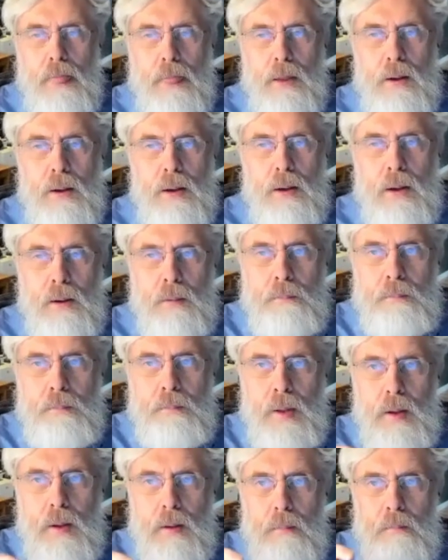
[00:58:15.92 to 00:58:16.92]
Um,
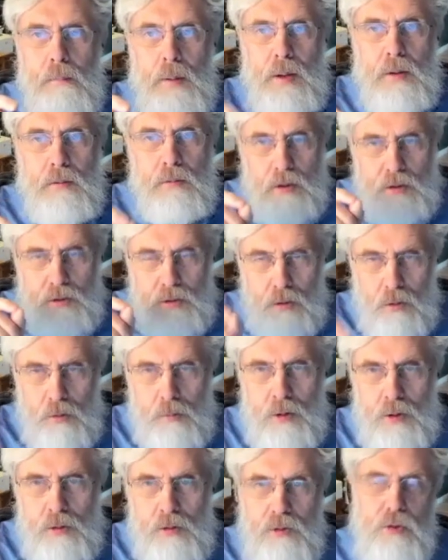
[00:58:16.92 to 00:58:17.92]
but it involves
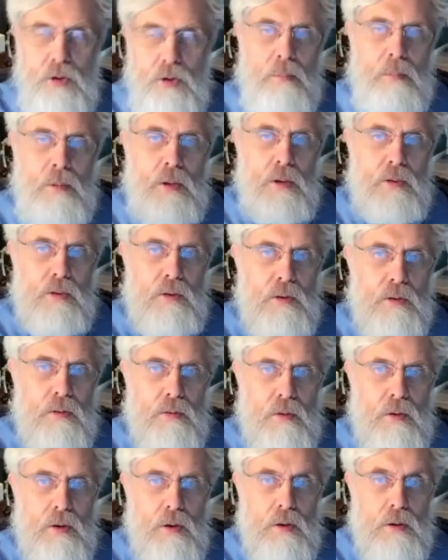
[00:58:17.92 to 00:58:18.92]
hormone treatments. It
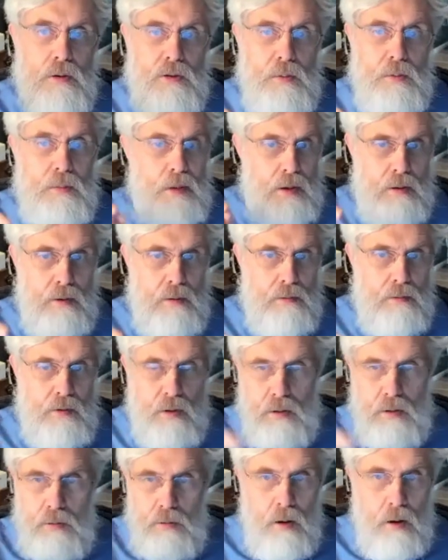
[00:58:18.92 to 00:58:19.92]
involves some, it,
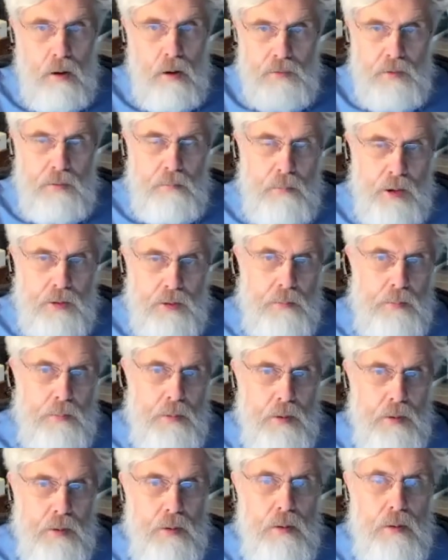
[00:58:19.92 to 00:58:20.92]
very often
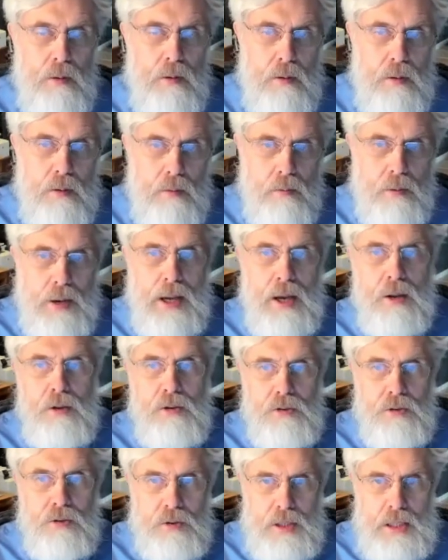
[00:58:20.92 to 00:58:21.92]
multiple
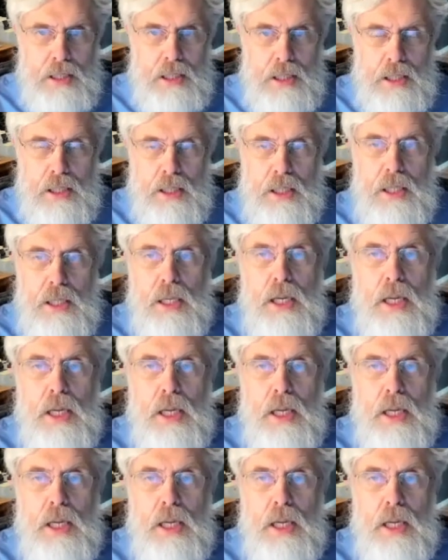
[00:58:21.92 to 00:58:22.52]
rounds are needed.